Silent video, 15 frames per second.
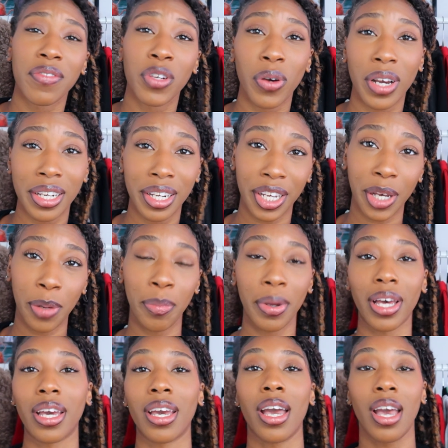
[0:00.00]
I have no idea,
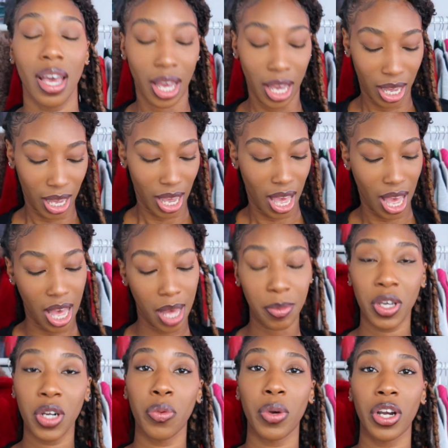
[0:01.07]
but I'm
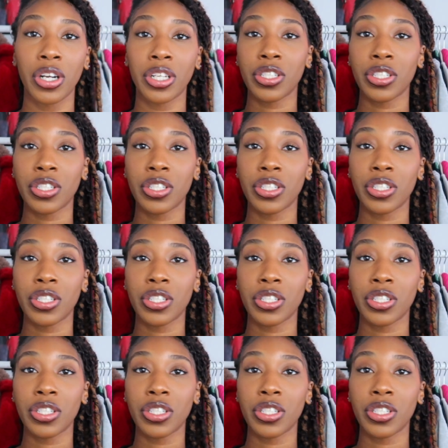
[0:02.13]
gonna wear it